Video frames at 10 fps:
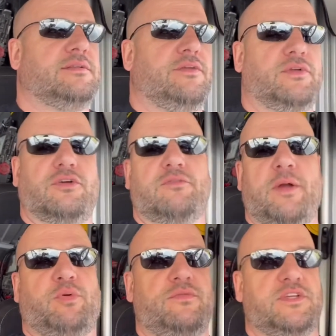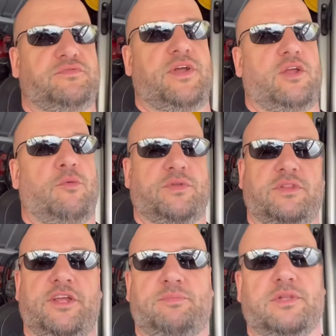If you look at my previous video, I'll put the
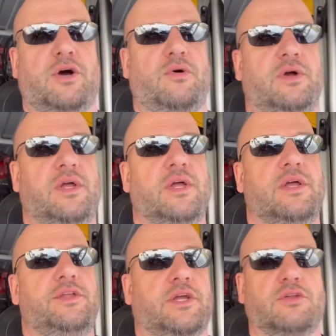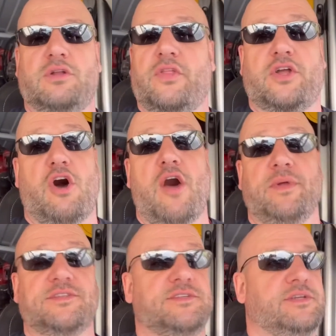link below. You can look at all the
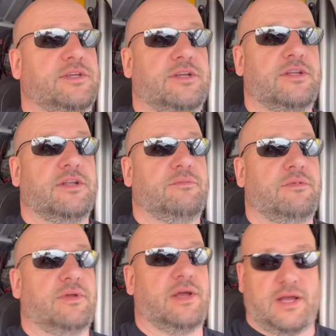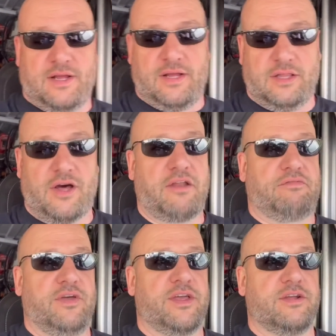comments. A lot of
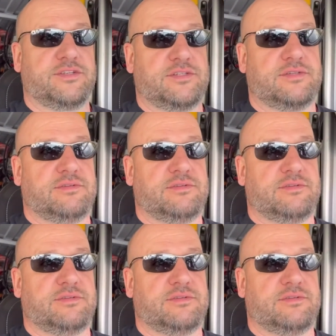failures.